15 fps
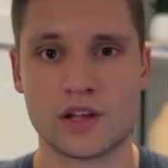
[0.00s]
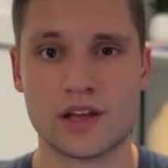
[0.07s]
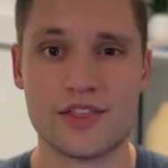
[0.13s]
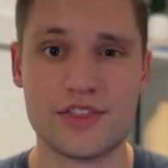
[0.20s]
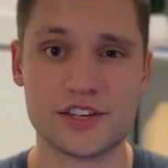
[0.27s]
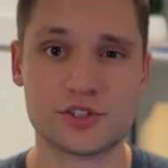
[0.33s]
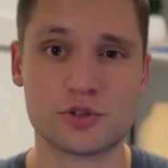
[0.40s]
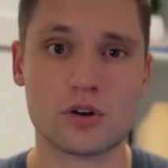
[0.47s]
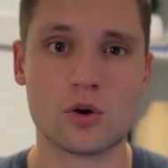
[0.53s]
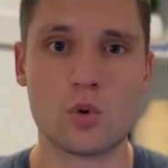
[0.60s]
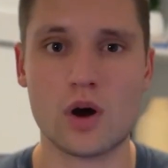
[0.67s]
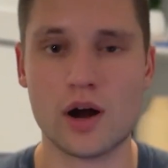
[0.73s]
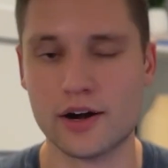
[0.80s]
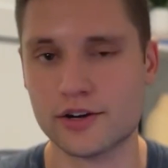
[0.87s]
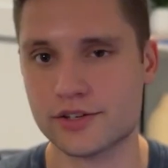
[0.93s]
This
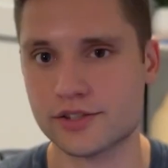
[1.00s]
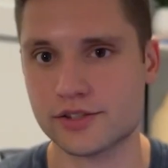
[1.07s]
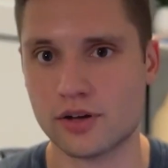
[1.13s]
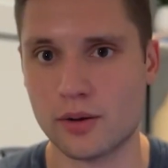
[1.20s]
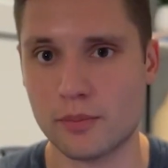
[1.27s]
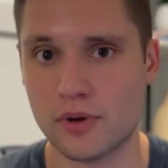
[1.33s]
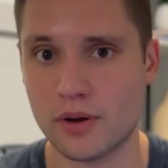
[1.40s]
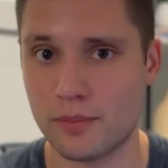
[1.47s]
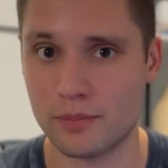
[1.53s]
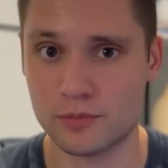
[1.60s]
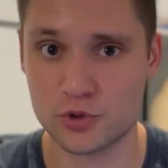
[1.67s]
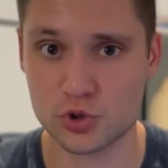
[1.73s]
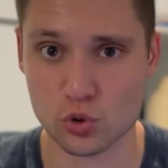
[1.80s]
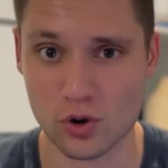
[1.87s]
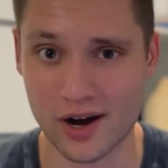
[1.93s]
requires some
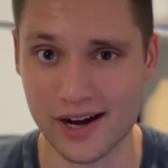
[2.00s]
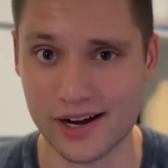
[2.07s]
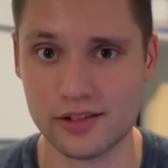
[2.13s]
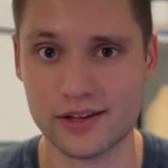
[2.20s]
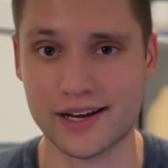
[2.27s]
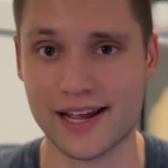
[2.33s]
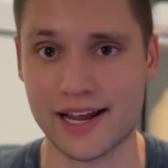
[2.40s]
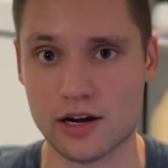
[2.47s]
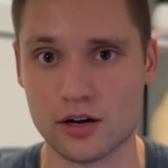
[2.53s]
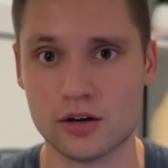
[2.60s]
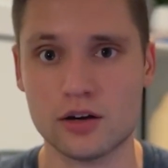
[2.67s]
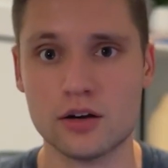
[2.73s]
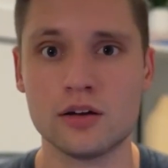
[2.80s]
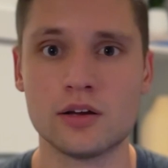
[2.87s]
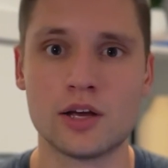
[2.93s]
trial and
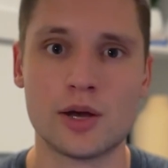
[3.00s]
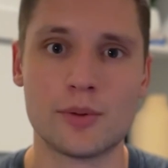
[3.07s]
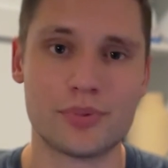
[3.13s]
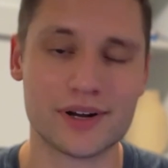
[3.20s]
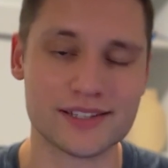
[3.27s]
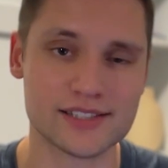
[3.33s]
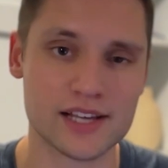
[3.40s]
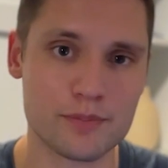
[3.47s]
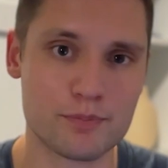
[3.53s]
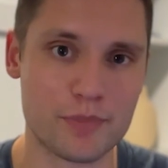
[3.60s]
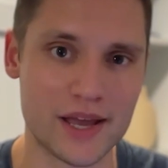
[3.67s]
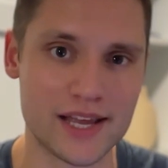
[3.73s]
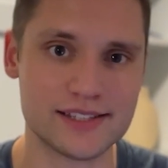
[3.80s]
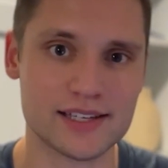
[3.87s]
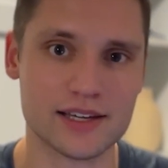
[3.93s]
error, but as a
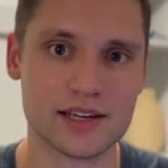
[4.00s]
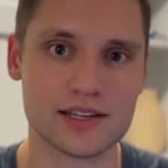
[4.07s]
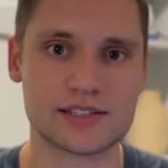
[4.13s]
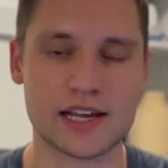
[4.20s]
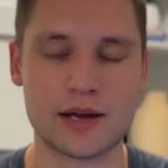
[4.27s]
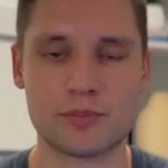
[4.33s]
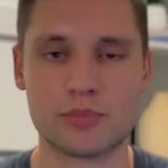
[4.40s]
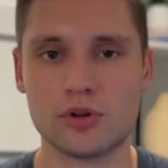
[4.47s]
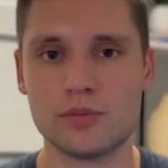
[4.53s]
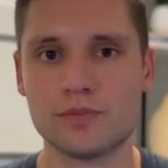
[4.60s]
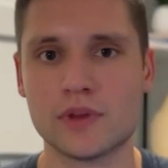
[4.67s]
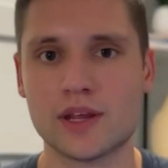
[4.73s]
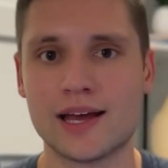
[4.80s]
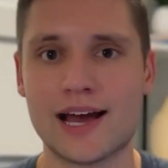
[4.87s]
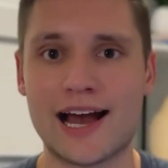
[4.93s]
basic example,
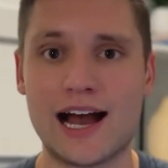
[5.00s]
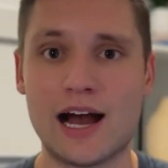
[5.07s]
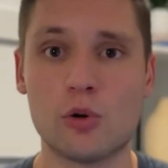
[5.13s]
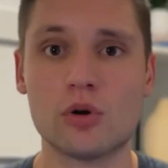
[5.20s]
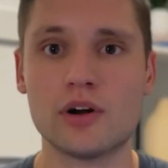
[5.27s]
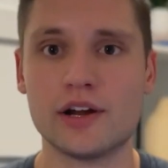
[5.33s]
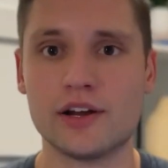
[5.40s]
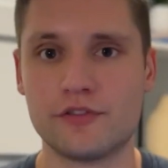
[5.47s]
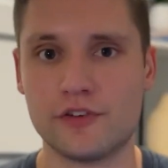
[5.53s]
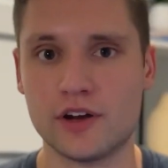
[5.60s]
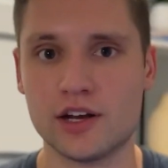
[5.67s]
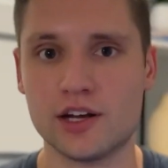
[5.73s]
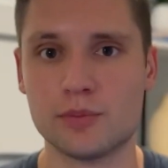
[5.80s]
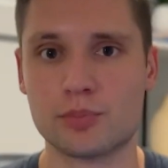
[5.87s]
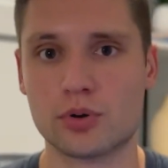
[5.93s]
our
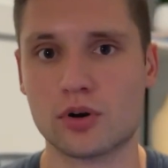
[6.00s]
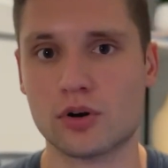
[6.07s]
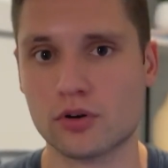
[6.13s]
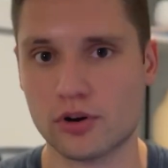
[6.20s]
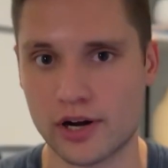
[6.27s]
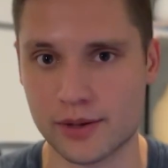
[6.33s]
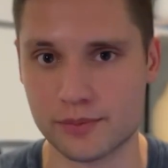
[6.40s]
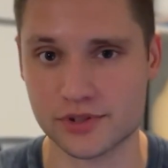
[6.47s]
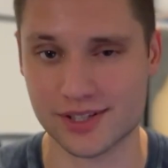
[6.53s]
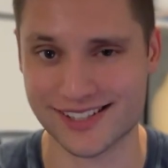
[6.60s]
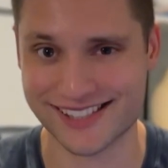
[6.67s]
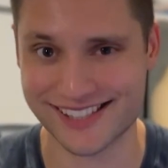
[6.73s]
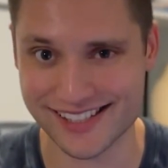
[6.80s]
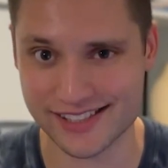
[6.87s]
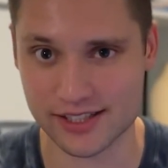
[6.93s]
Infinity Programs
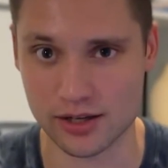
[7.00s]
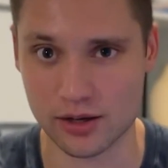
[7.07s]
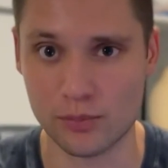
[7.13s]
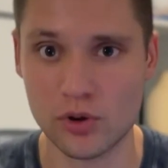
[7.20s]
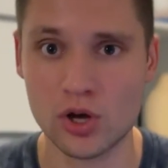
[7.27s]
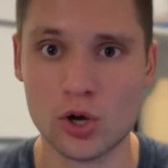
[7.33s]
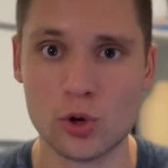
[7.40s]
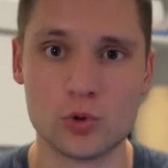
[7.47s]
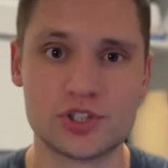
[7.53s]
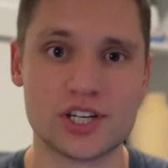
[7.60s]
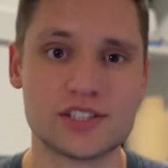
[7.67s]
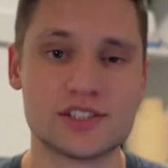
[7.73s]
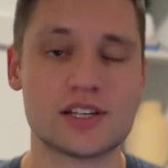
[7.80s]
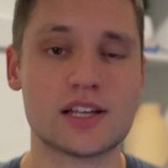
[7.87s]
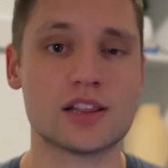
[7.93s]
system, which is
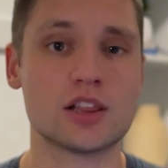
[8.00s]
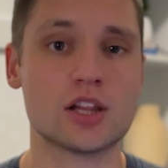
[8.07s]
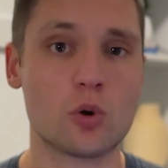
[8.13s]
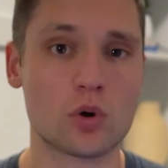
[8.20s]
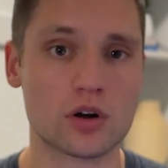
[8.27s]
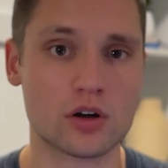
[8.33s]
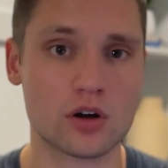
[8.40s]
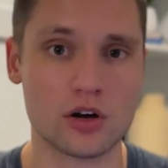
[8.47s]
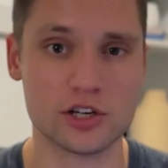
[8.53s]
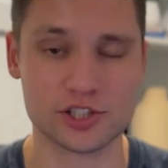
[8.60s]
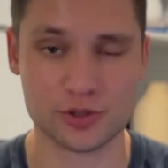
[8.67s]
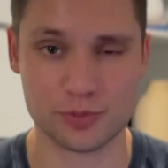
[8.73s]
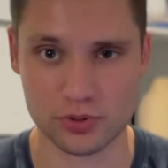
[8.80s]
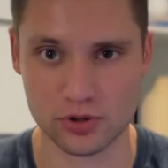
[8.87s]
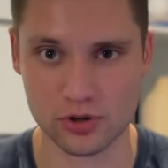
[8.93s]
a lower cost
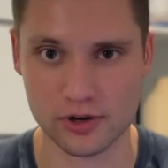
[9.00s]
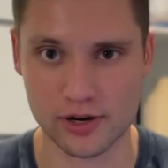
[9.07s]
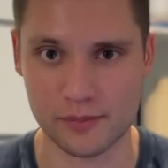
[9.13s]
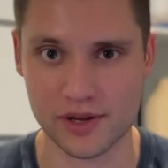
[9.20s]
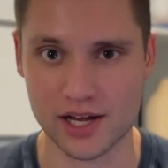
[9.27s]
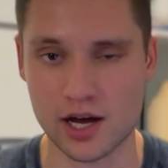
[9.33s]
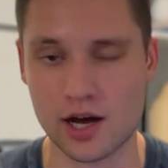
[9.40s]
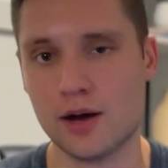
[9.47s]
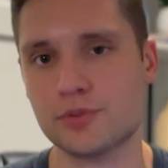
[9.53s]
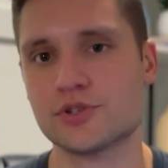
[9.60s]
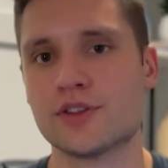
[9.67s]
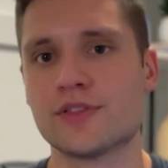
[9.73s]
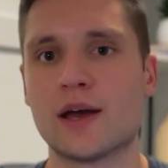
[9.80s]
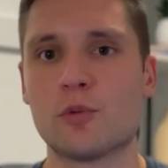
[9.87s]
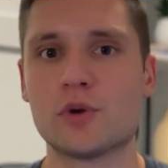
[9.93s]
programming option
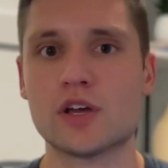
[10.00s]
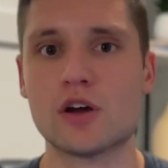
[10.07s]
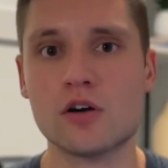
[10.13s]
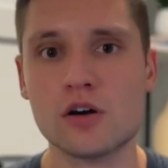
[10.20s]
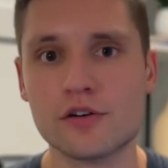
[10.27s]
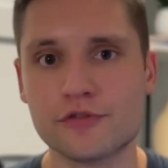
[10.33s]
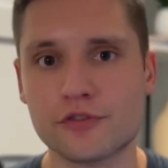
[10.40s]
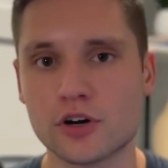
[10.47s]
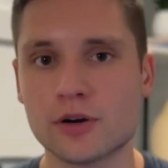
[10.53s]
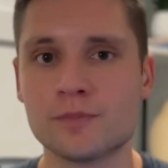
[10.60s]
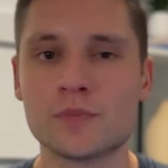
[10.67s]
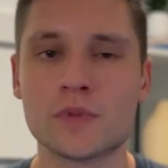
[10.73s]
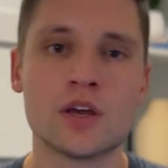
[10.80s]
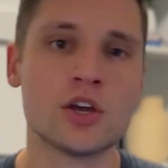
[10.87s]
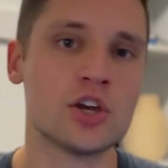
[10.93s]
that we offer,
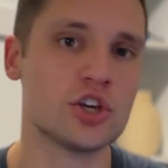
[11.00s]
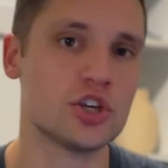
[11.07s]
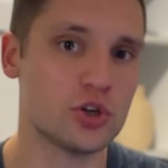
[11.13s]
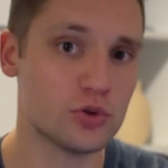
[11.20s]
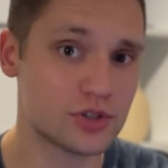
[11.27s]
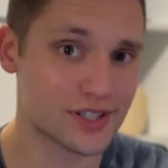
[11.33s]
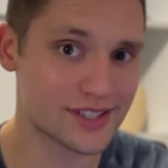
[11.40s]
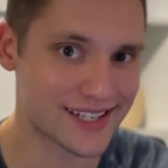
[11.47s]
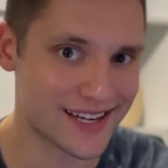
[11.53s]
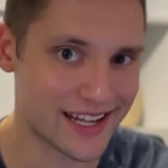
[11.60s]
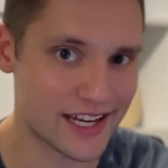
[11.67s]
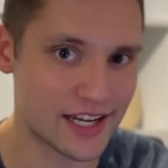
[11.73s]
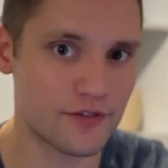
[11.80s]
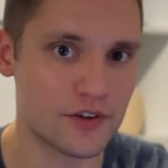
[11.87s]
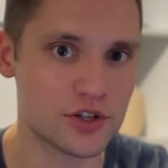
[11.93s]
uses an
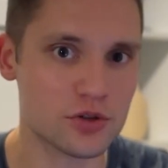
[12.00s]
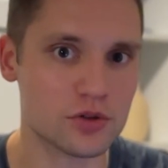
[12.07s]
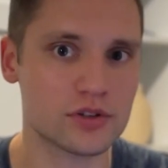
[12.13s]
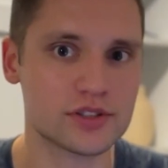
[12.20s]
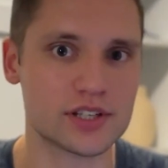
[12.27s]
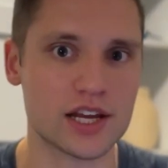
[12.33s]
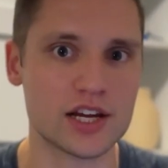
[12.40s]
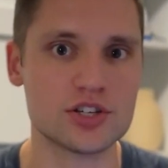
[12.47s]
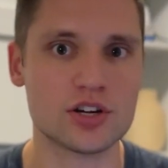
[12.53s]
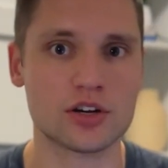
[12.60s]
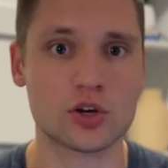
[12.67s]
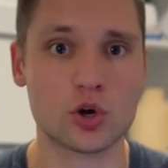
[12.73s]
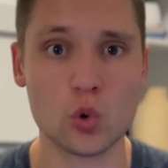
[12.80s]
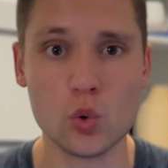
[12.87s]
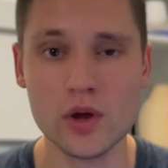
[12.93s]
individualization
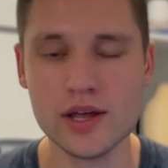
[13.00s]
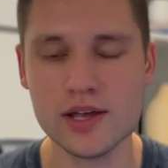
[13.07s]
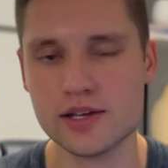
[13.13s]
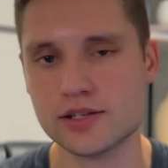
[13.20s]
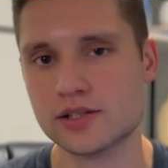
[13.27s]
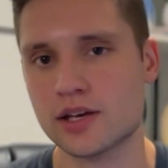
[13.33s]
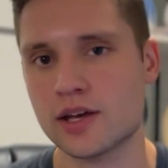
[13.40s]
quiz